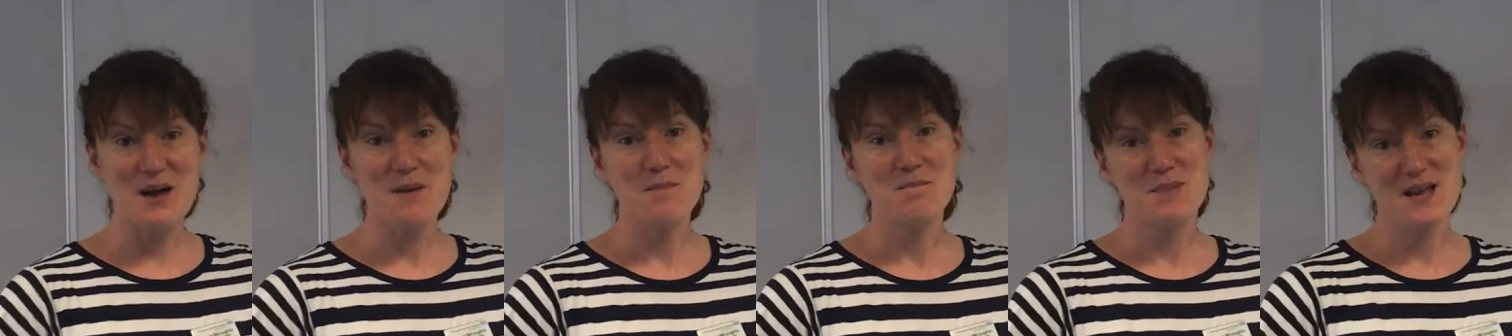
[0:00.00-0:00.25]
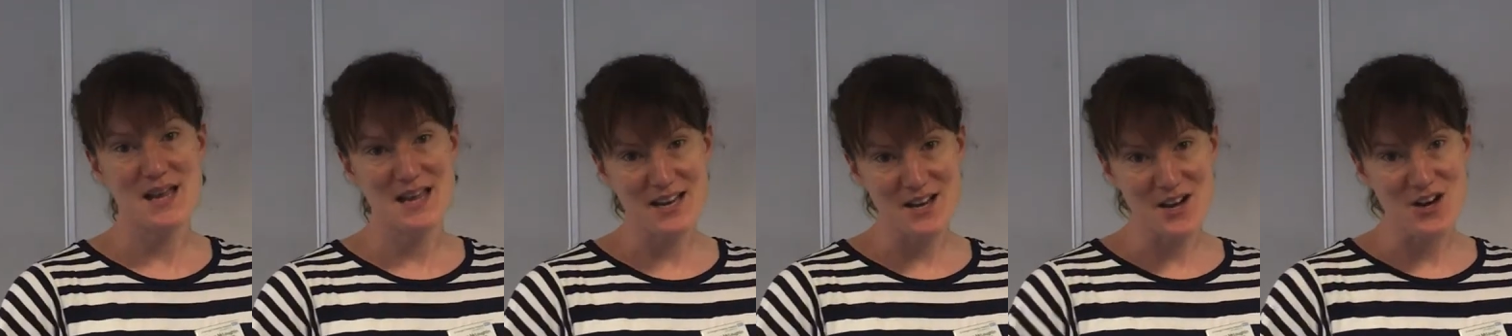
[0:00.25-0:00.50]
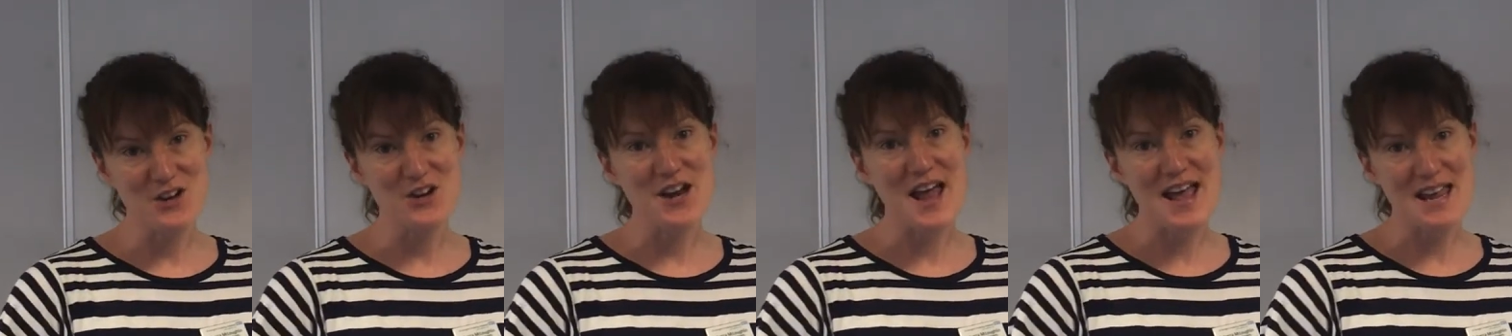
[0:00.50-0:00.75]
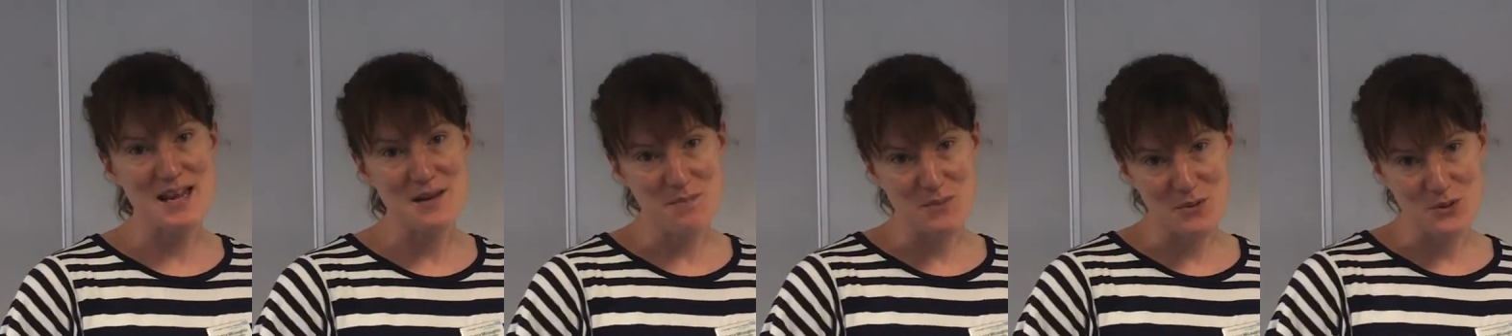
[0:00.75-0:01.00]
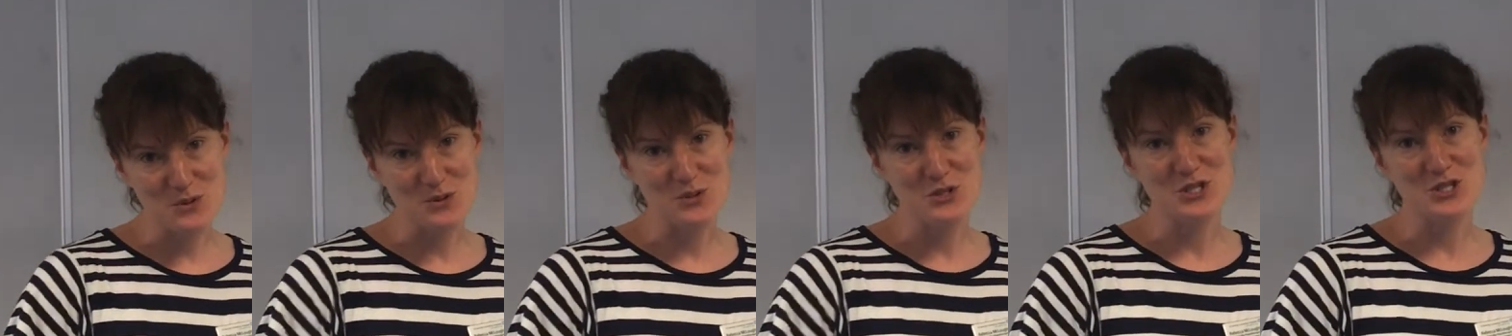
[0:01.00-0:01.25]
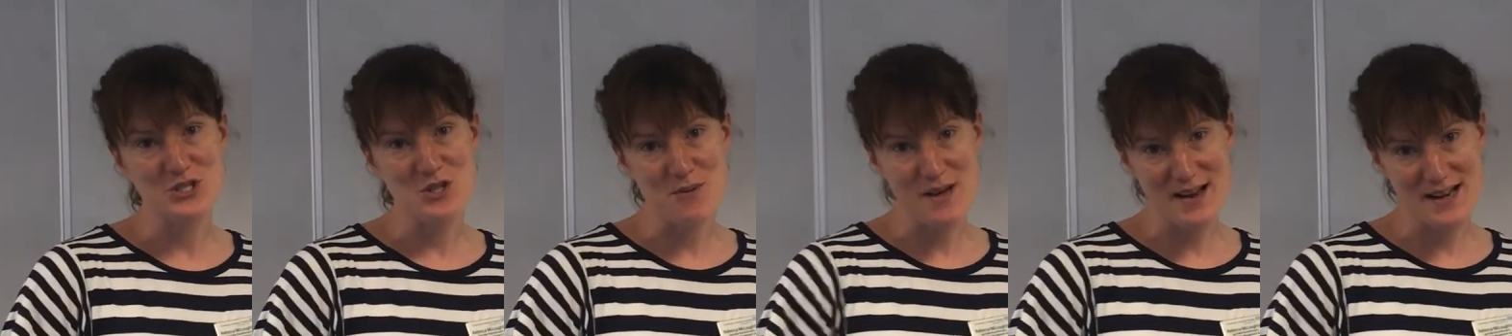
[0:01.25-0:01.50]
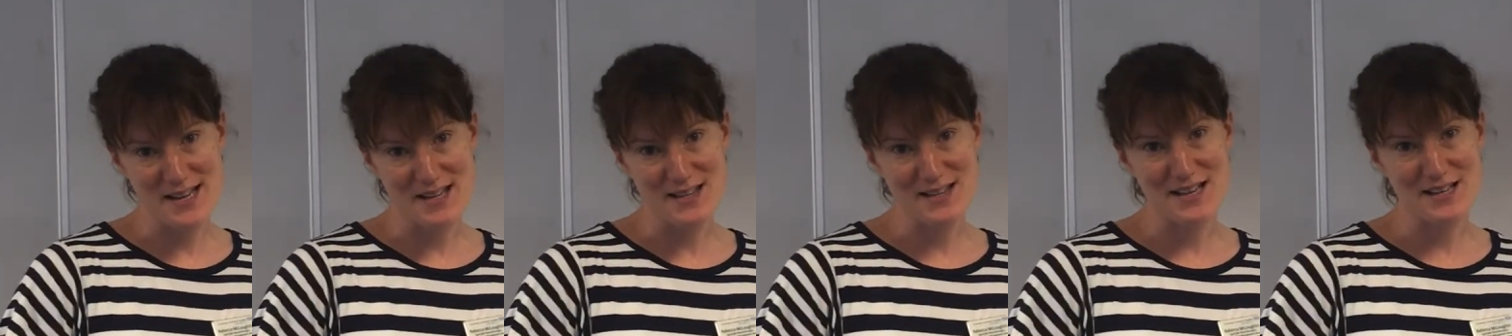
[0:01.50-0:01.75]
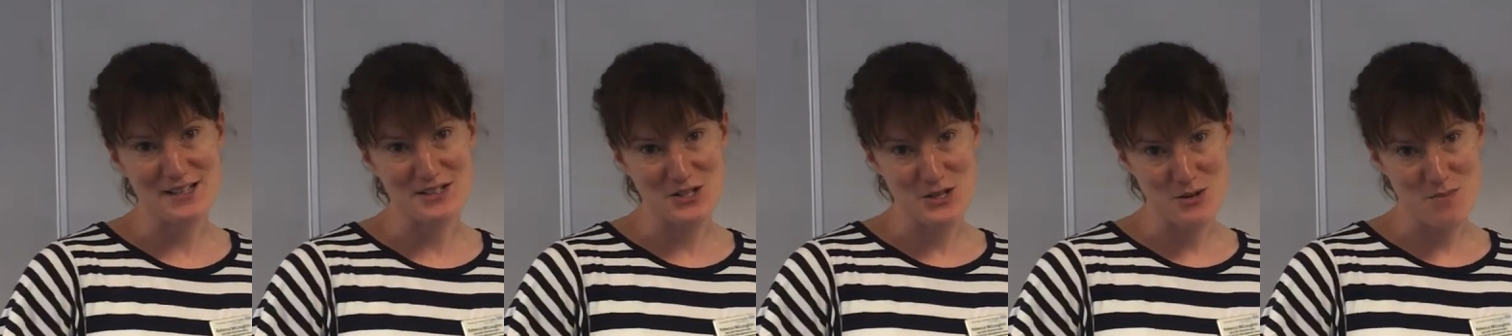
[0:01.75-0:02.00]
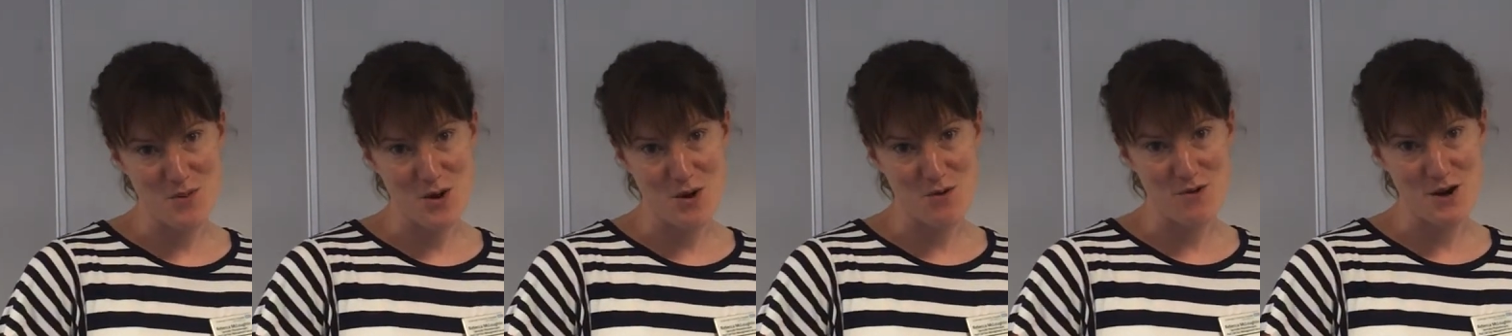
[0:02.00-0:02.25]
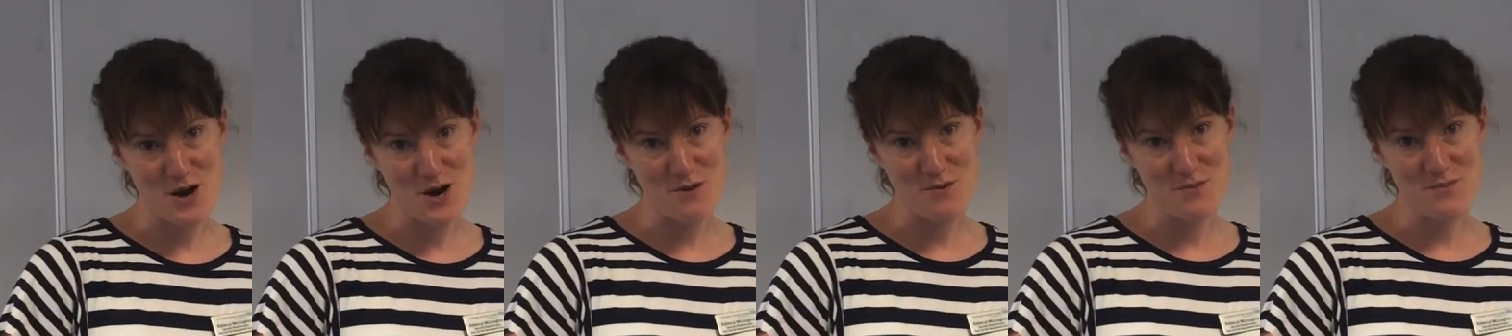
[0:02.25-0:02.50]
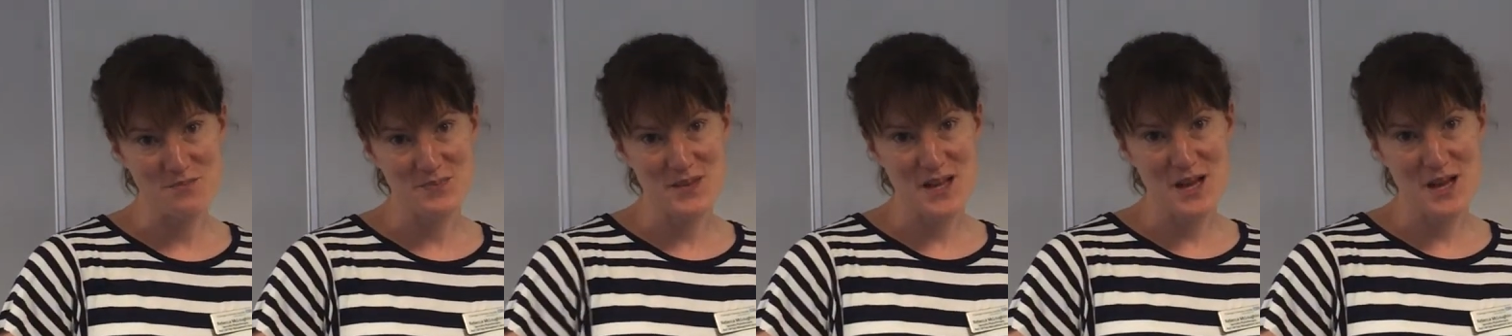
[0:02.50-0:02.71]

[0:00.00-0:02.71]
and being unable to do anything tomorrow?